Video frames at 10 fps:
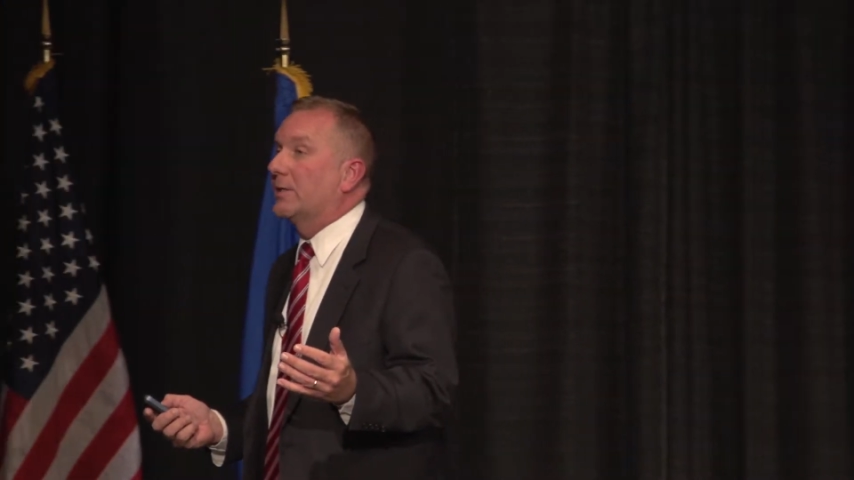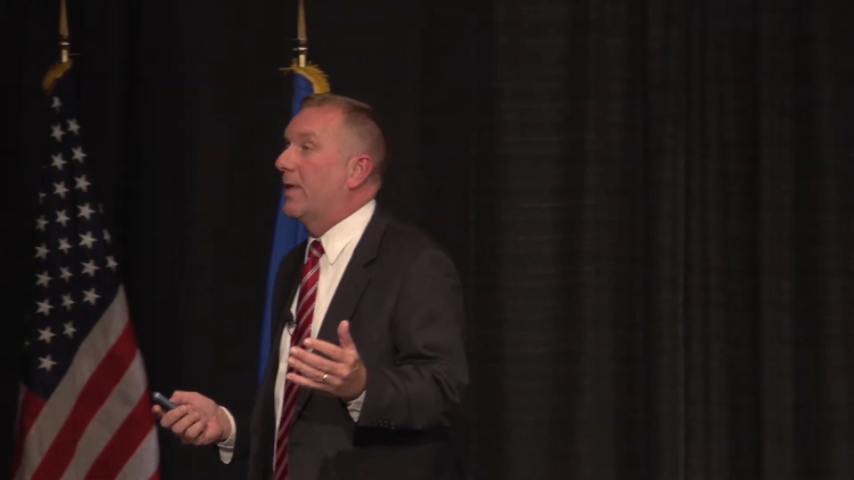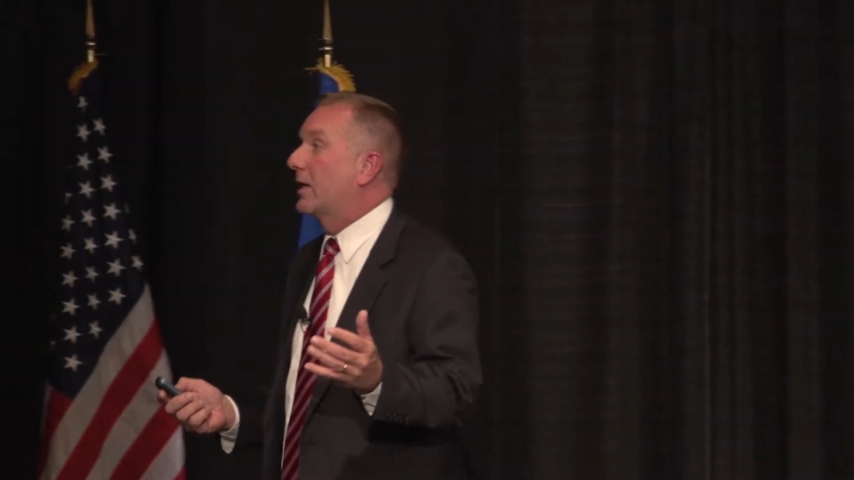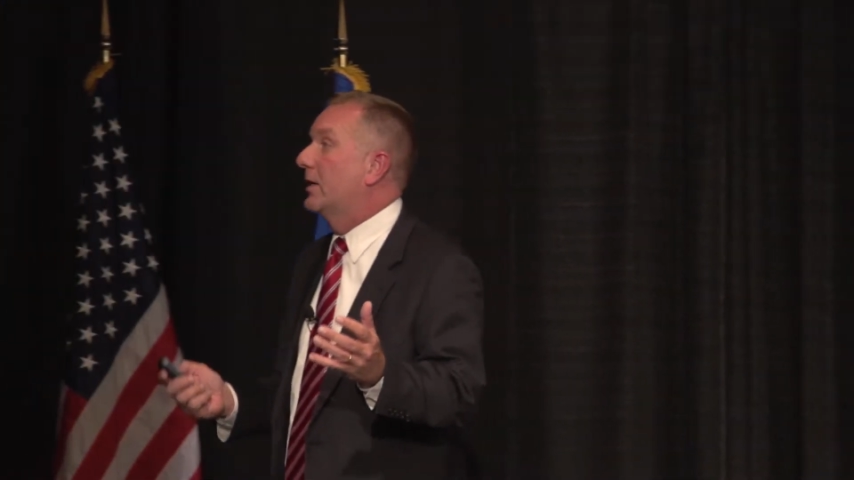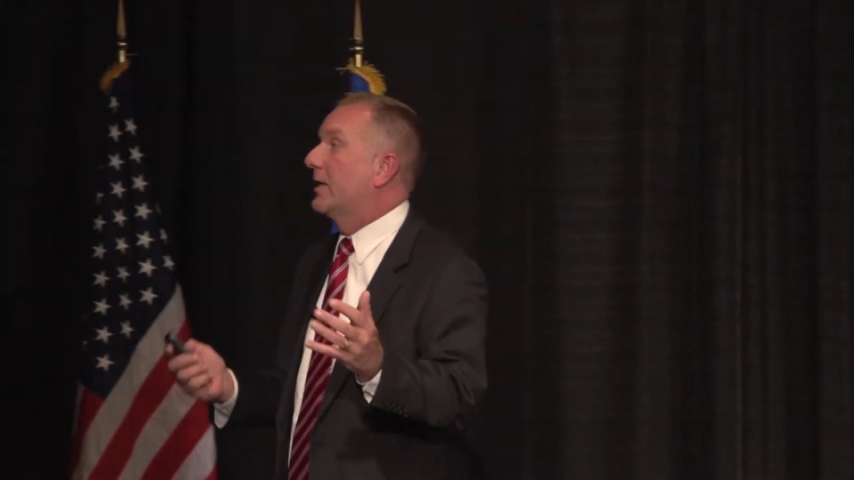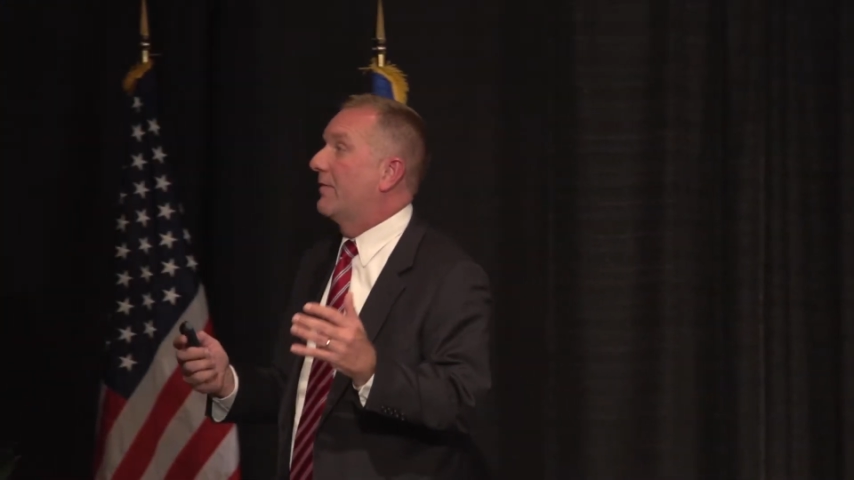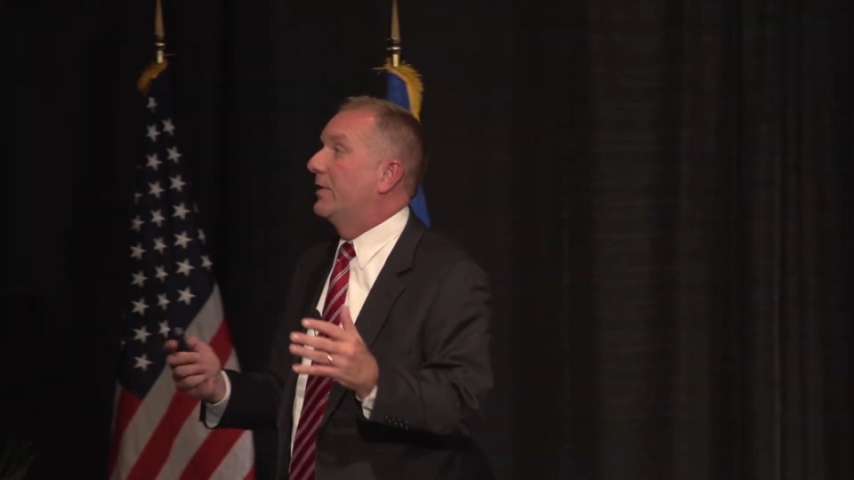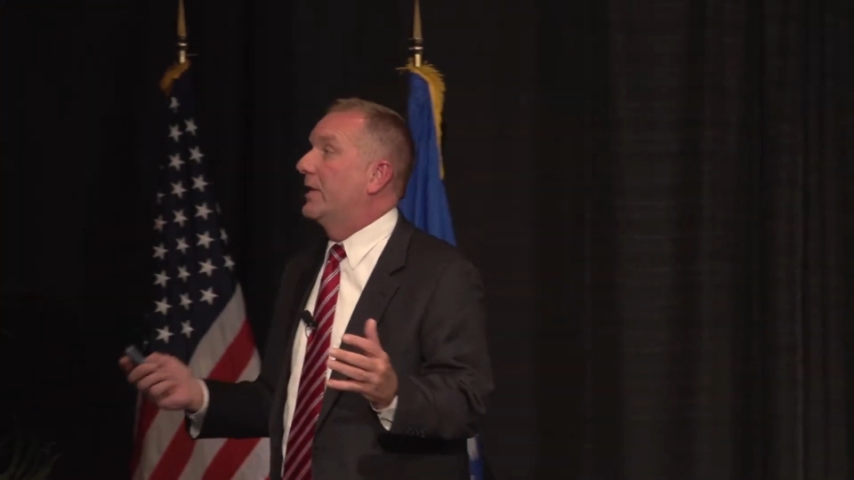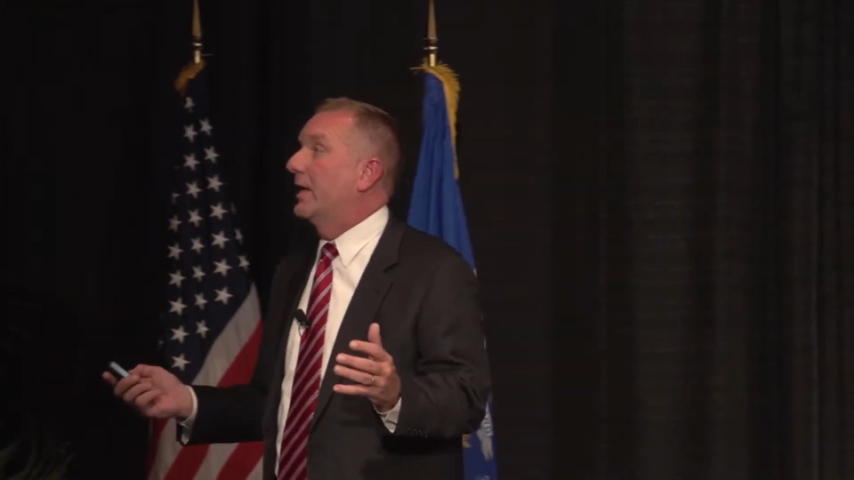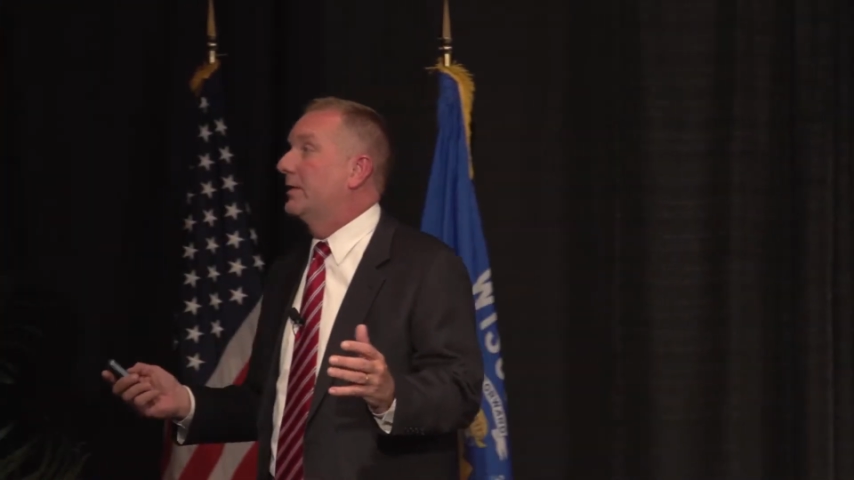I'm not going to dive
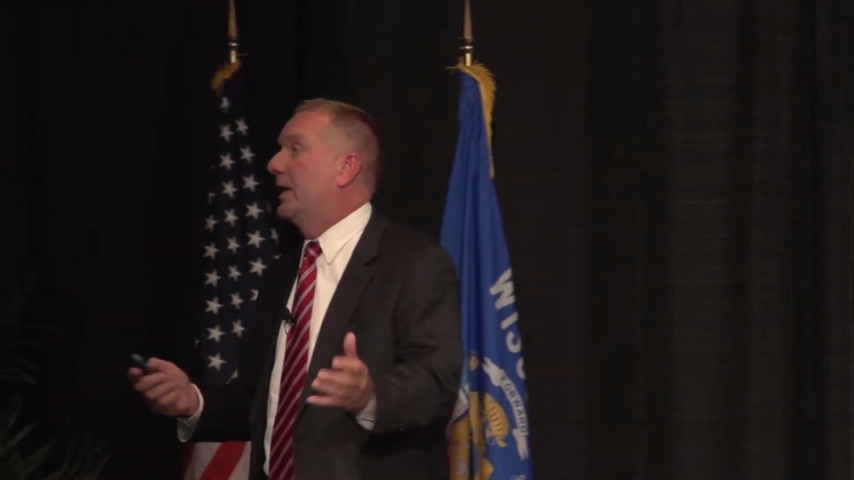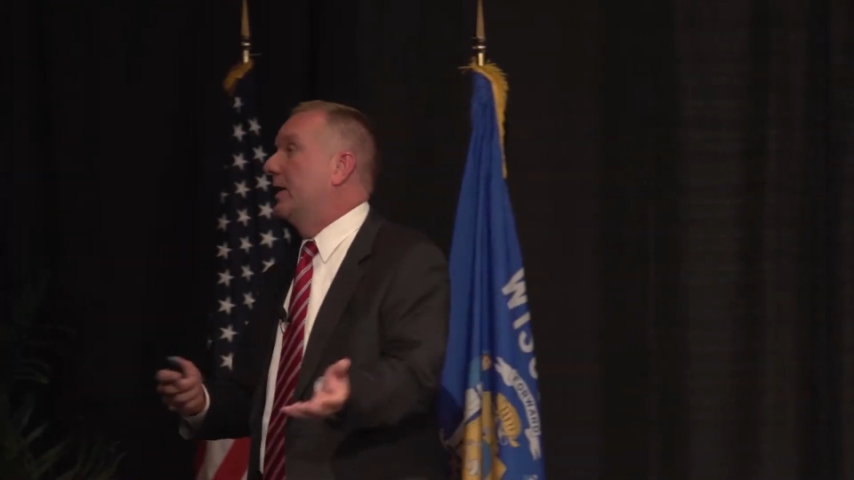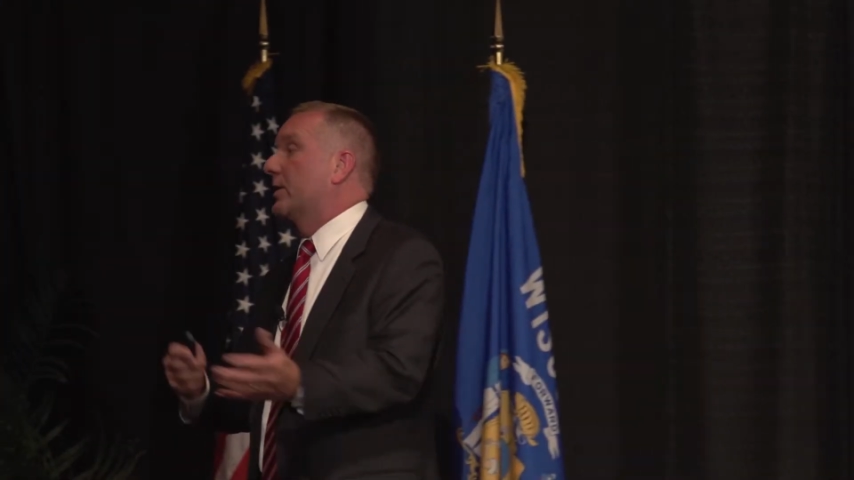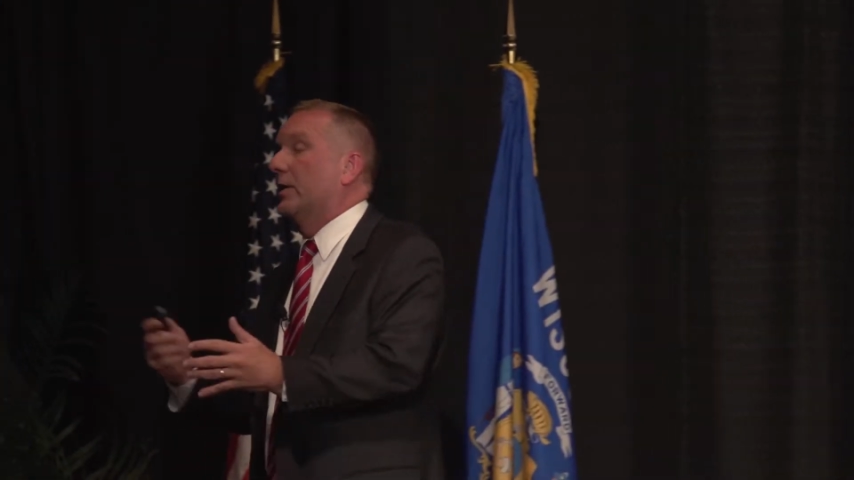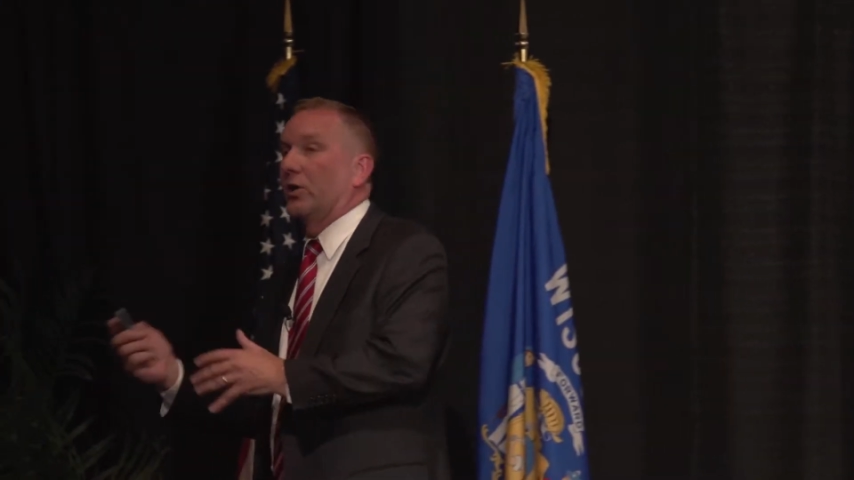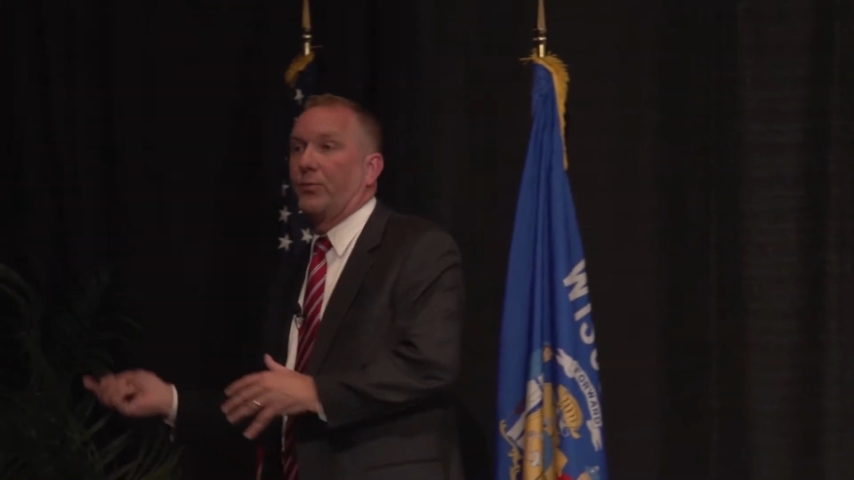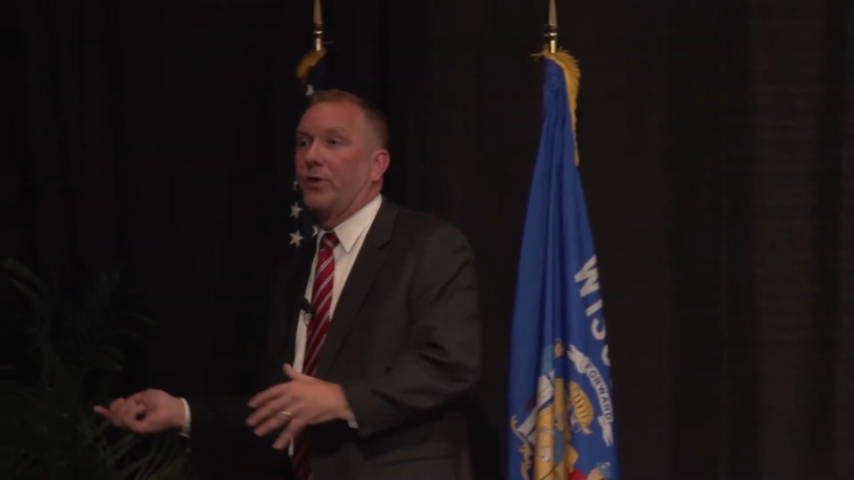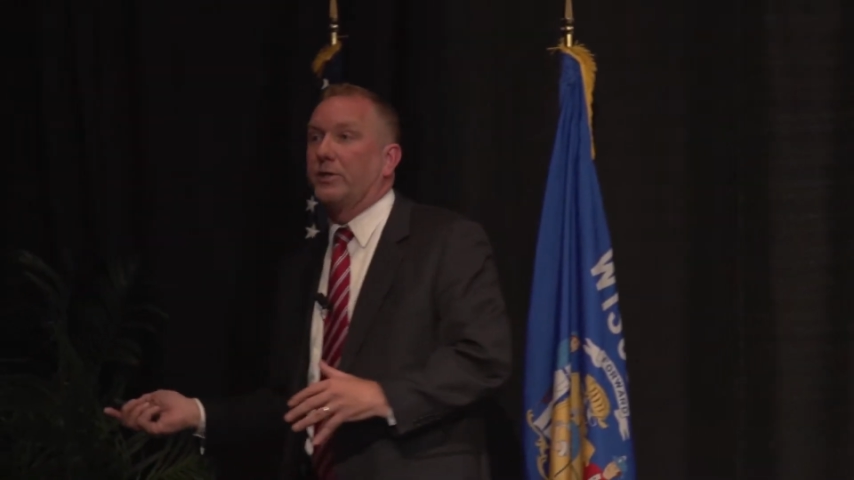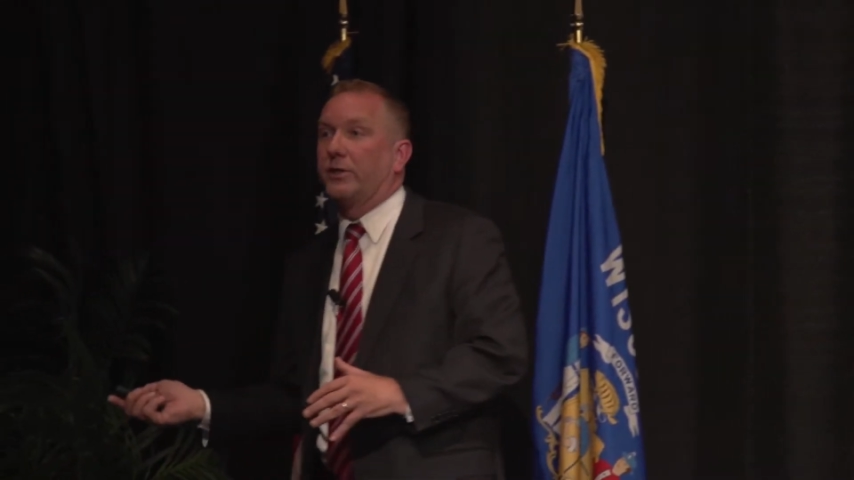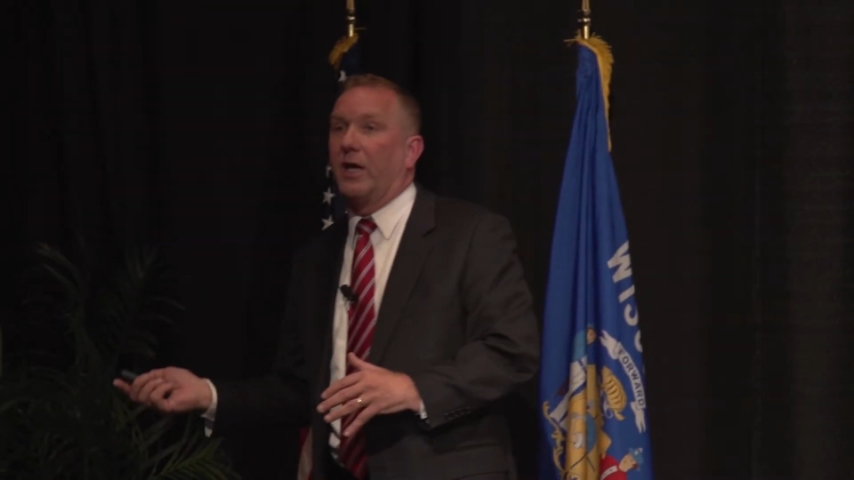into that today. That's another
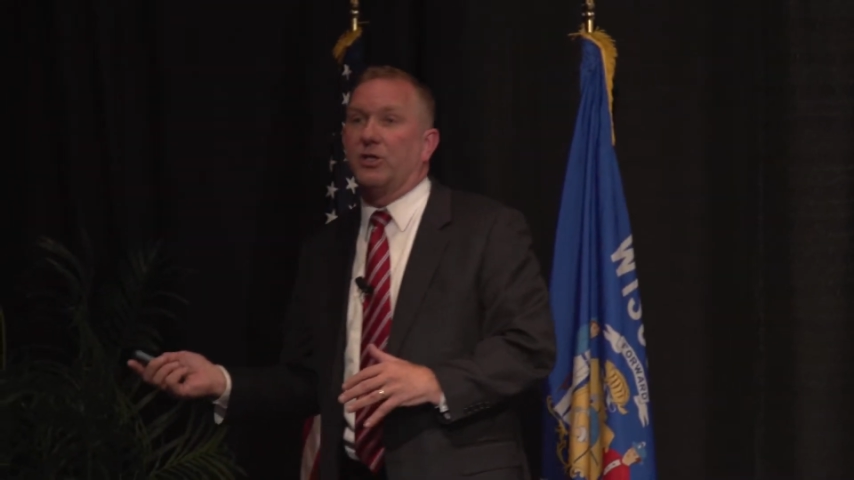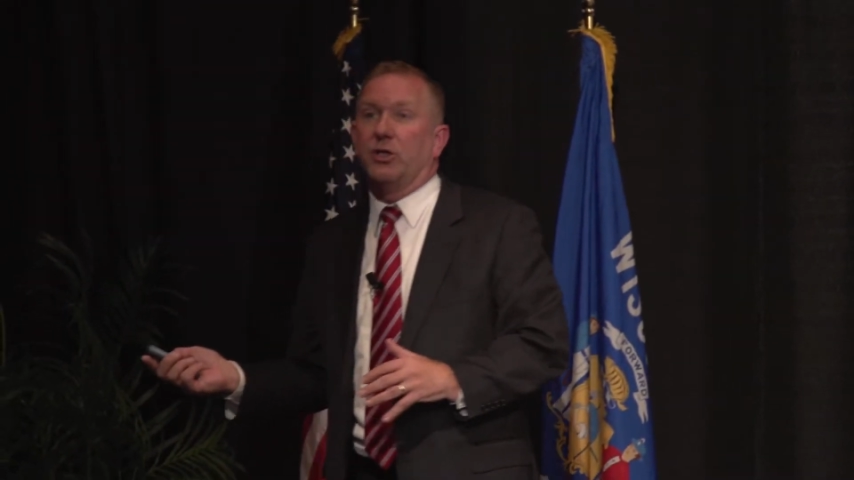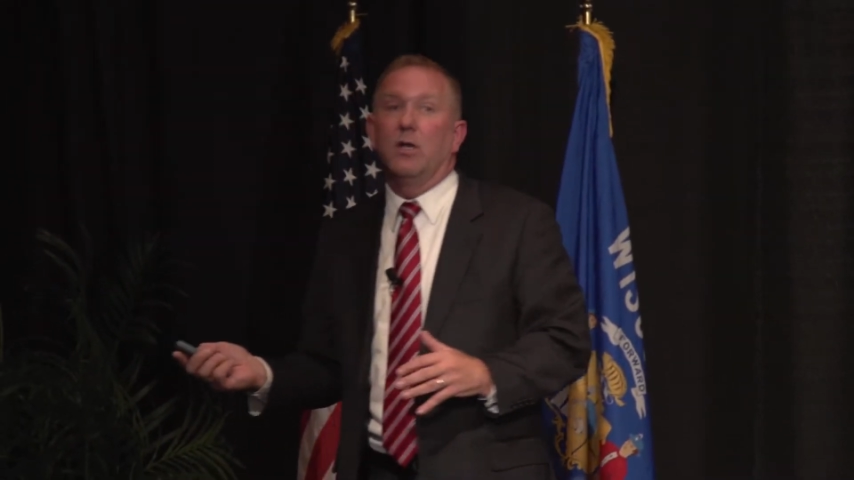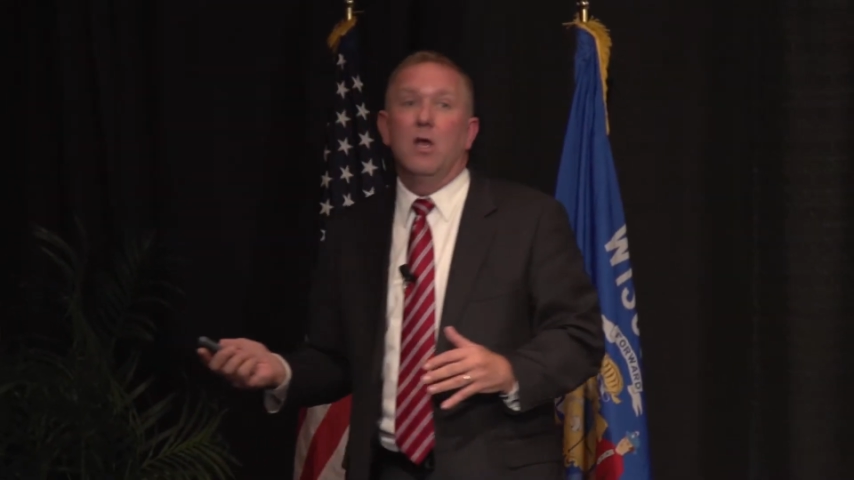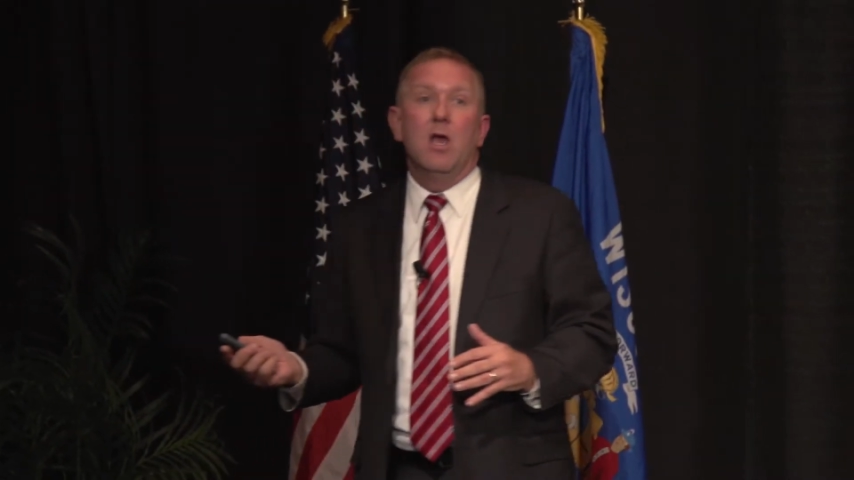presentation.